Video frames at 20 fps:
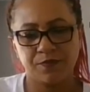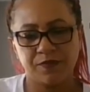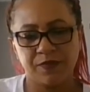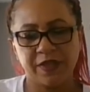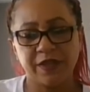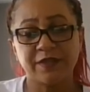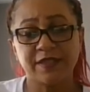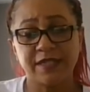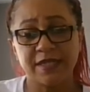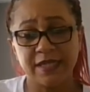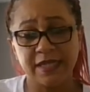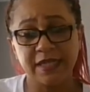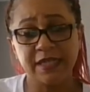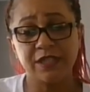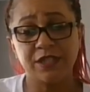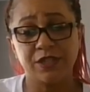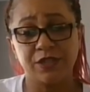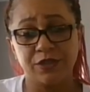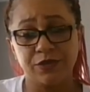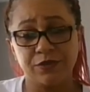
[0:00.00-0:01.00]
There's a need
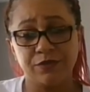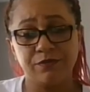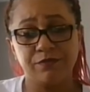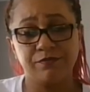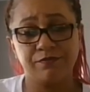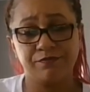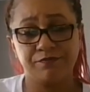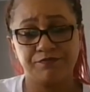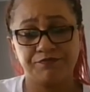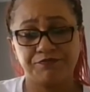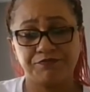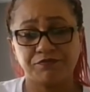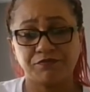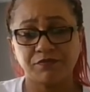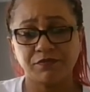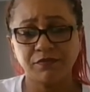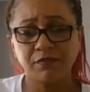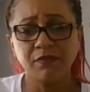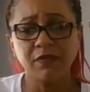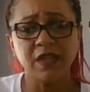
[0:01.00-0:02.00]
to
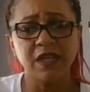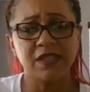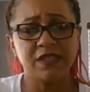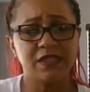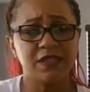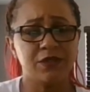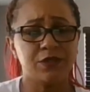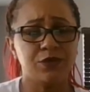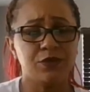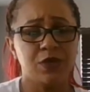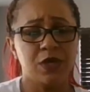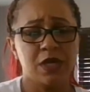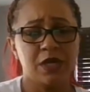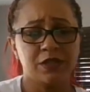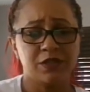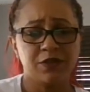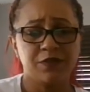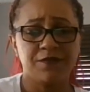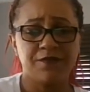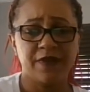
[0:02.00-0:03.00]
to
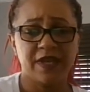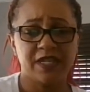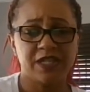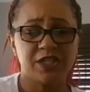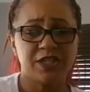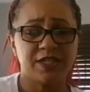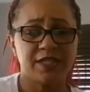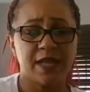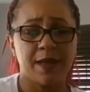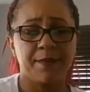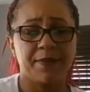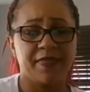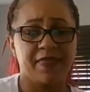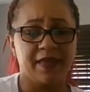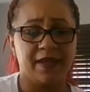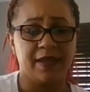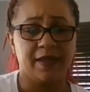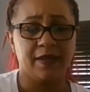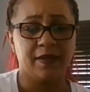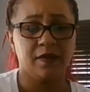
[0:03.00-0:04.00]
to finish
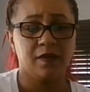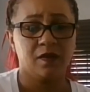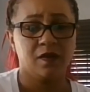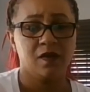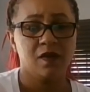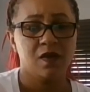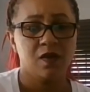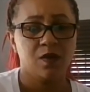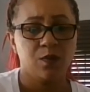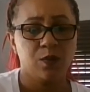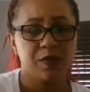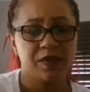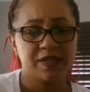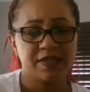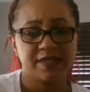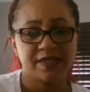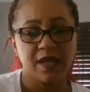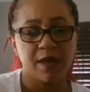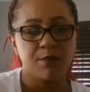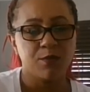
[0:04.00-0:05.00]
something with
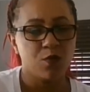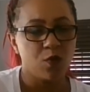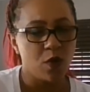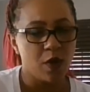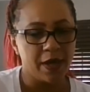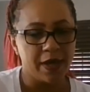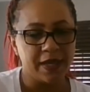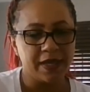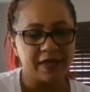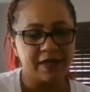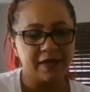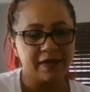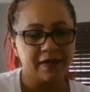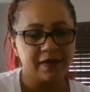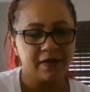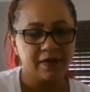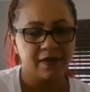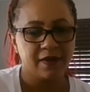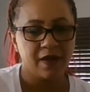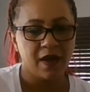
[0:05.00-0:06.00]
someone,
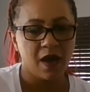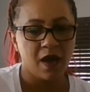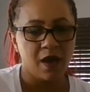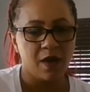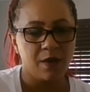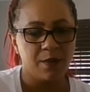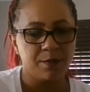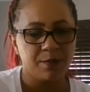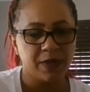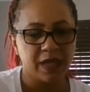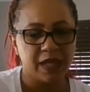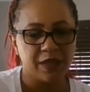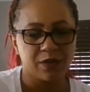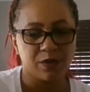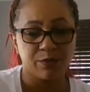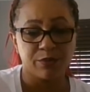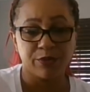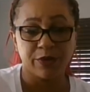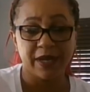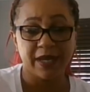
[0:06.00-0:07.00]
um,
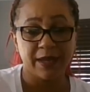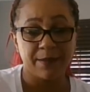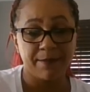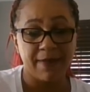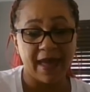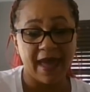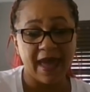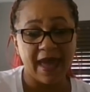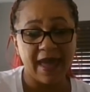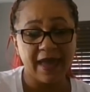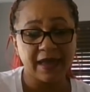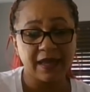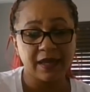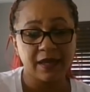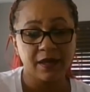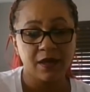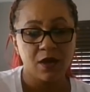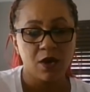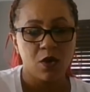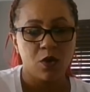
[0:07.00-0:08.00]
either bring it back
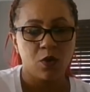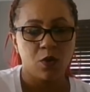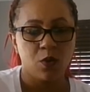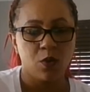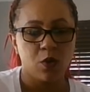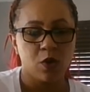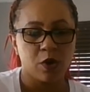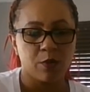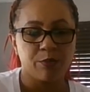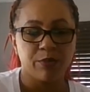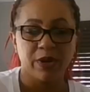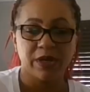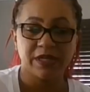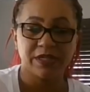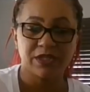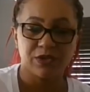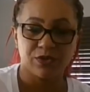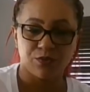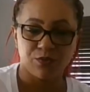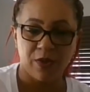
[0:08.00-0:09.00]
or put it
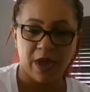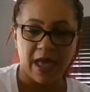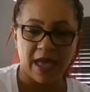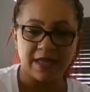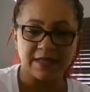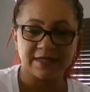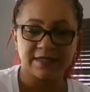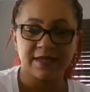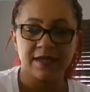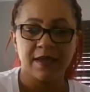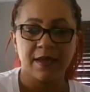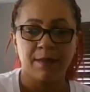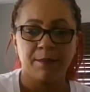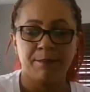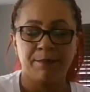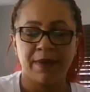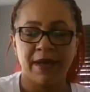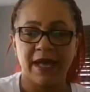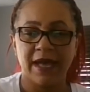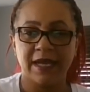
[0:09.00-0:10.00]
to rest,
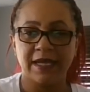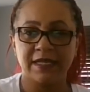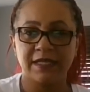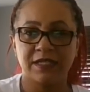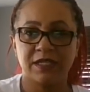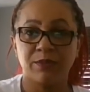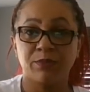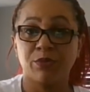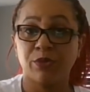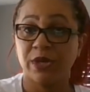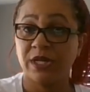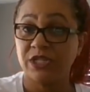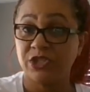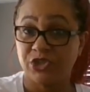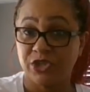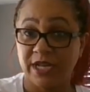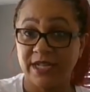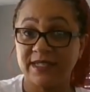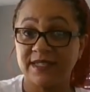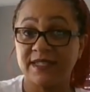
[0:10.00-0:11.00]
but to bring
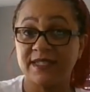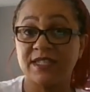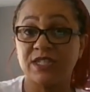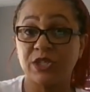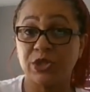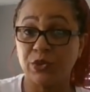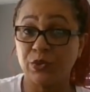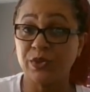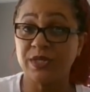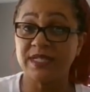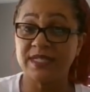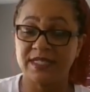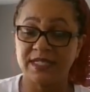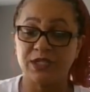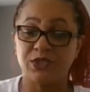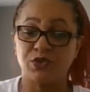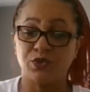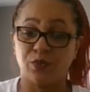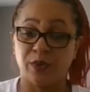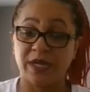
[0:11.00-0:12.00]
justice to this
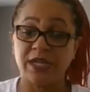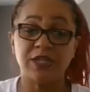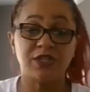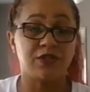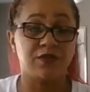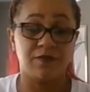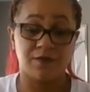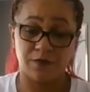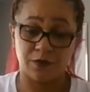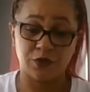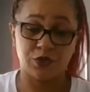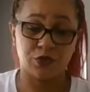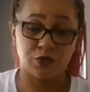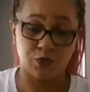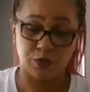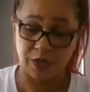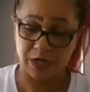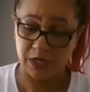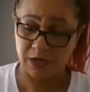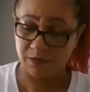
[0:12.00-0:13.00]
situation for
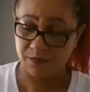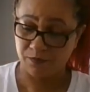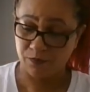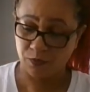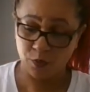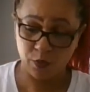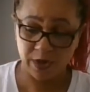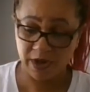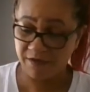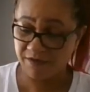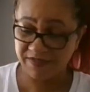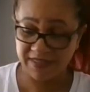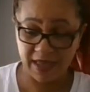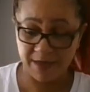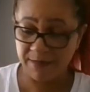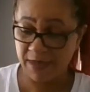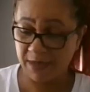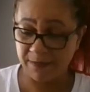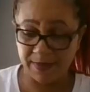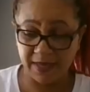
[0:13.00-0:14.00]
sure, whatever
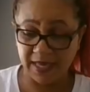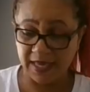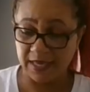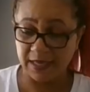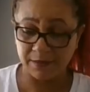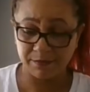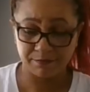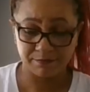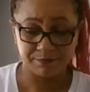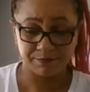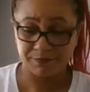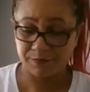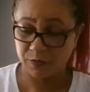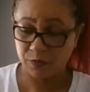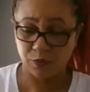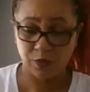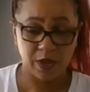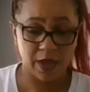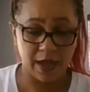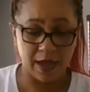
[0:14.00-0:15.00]
that may be.
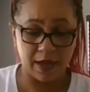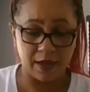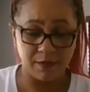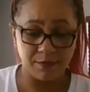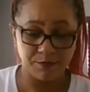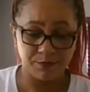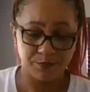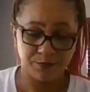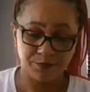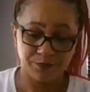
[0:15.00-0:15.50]
Okay.